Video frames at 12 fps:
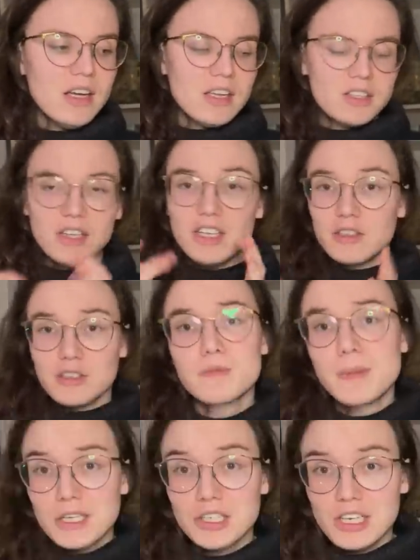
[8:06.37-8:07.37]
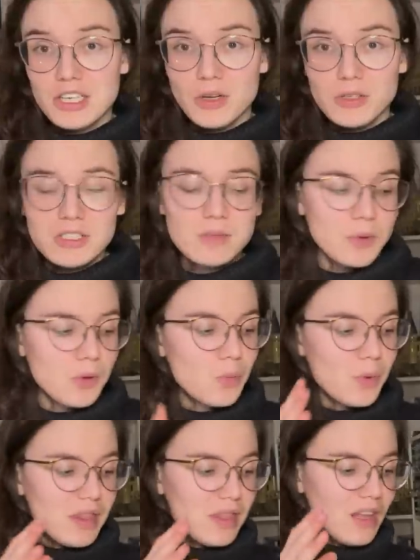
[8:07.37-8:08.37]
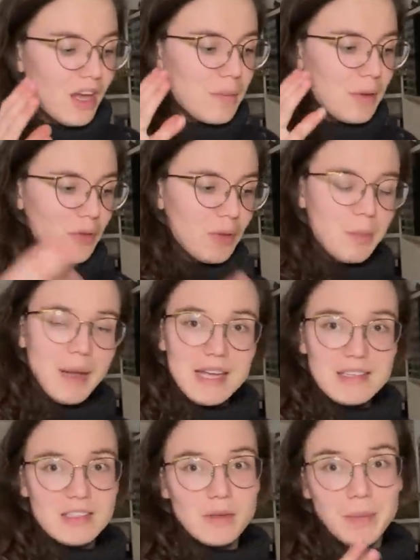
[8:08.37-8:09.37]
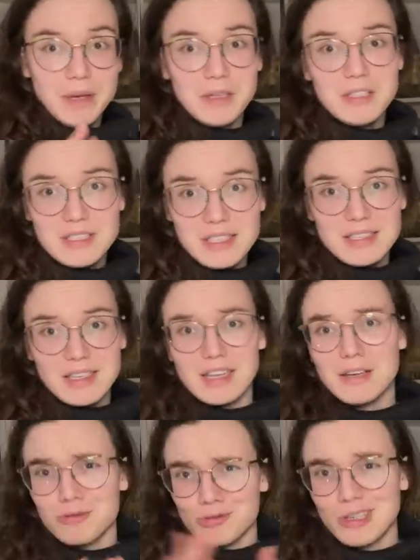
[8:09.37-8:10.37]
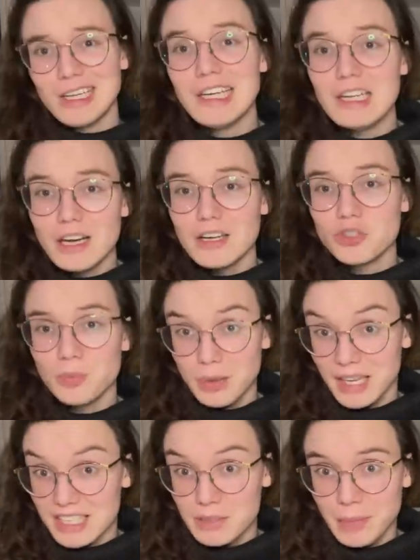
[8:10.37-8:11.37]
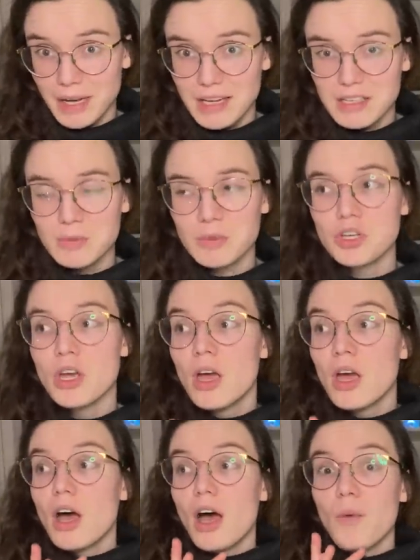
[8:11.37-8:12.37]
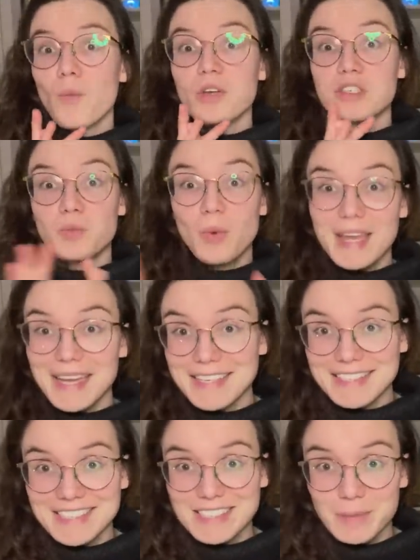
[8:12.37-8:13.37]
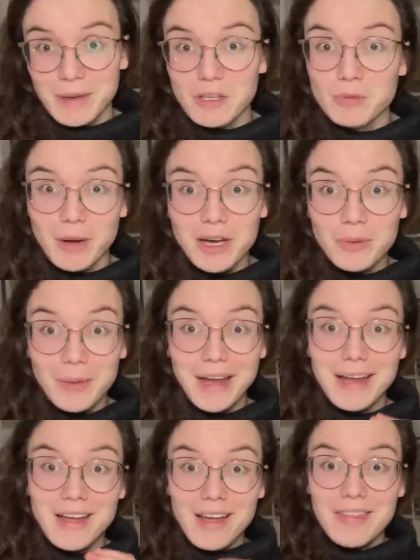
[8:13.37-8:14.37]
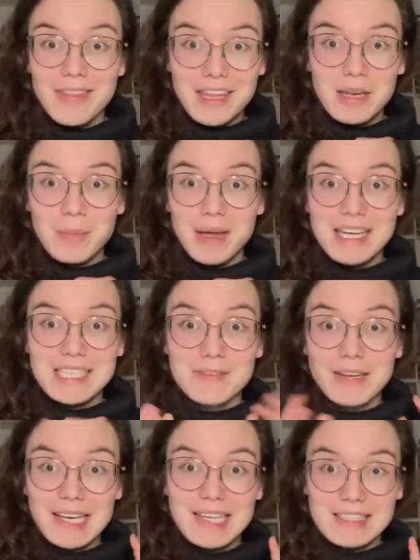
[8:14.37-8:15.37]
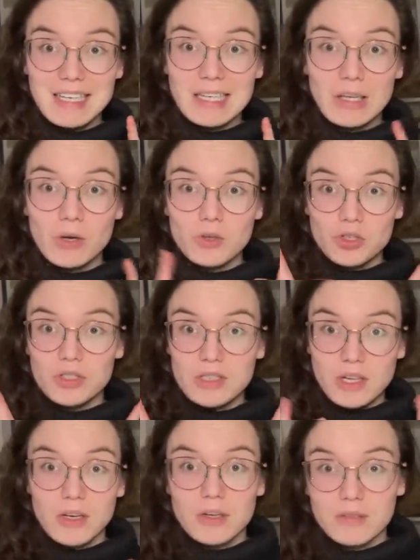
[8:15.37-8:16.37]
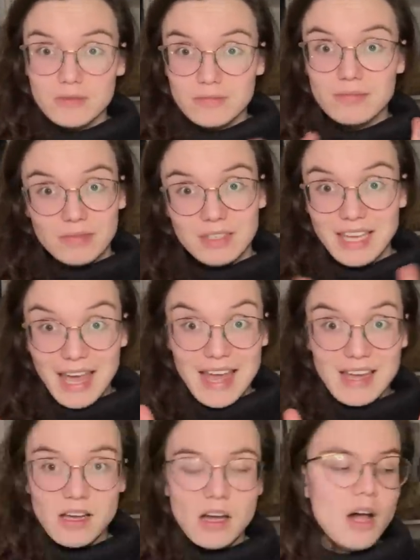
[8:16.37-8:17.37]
So this was especially noticeable when I built the base. The base is like a really large plate base, which was way easier to build, by the way, than the base for the Lakeside Lodge, so yay.